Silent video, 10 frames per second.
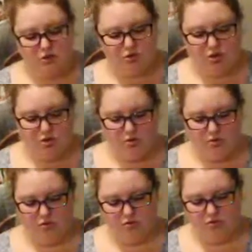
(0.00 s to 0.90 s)

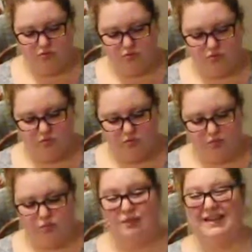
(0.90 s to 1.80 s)
So
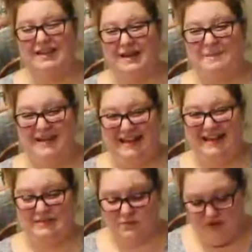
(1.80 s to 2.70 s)
we love
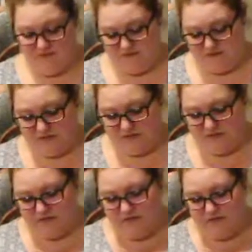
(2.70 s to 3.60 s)
pancakes and waffles.
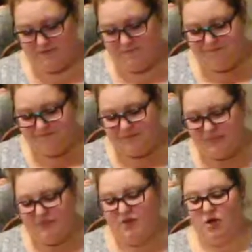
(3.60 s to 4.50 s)

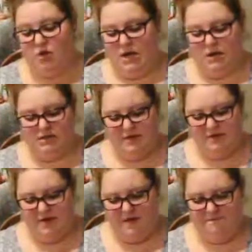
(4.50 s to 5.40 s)
They're great on top
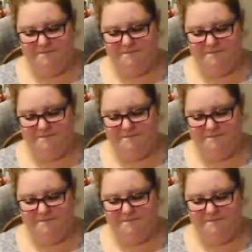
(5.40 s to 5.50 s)
of that.